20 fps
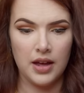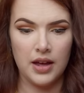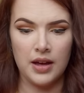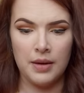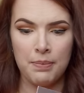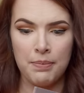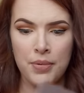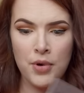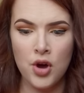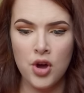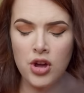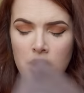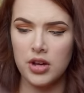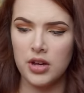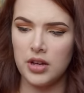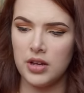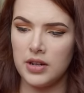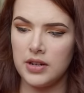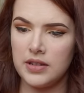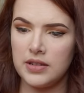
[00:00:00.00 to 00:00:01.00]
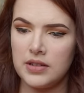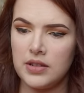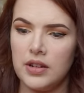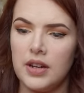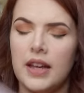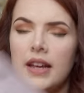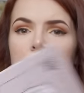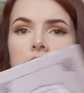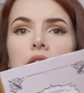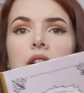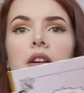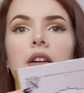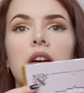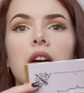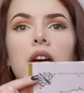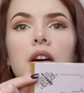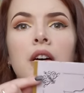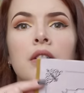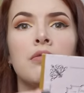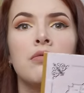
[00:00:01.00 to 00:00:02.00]
a book, and it's got like
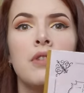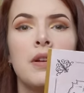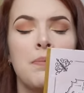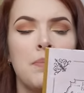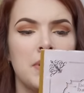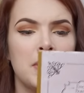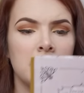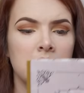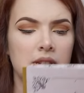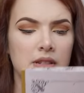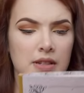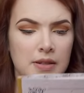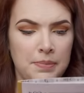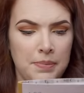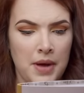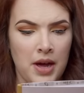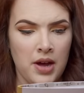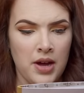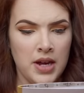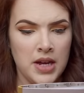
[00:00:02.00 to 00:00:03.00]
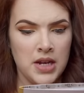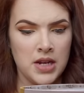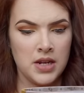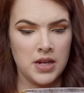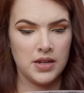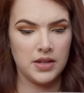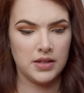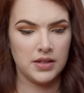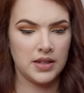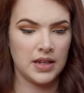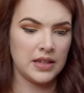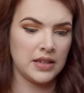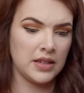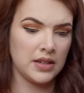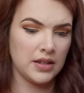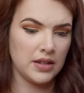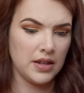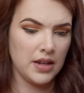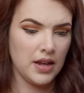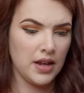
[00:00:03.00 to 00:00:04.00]
a ribbon spine. It says
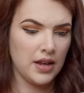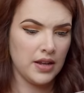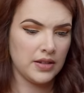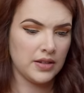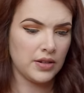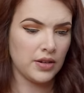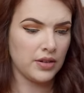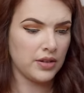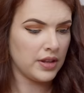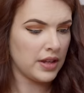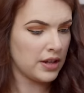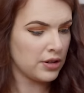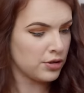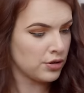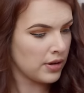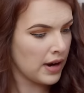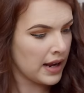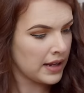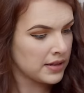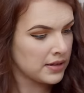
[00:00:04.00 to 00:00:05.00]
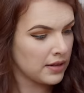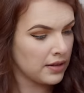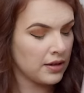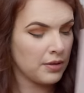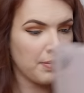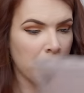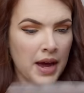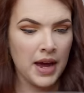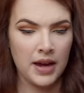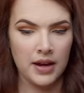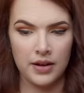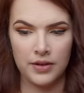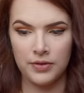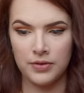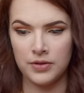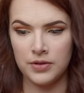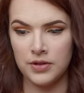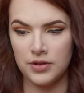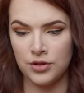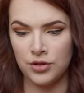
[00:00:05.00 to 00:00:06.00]
it's got the address on the back
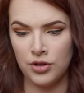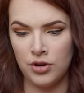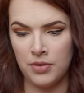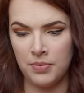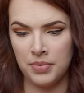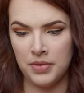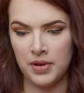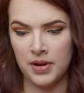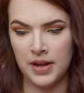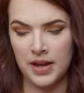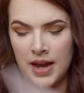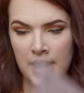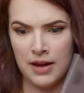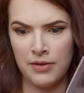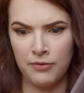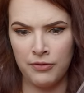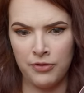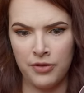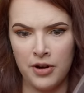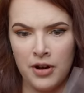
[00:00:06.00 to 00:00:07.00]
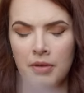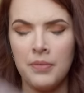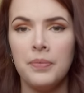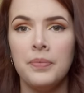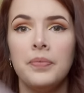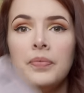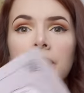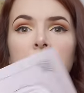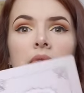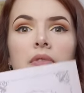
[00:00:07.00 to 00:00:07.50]
for the shop that it came from.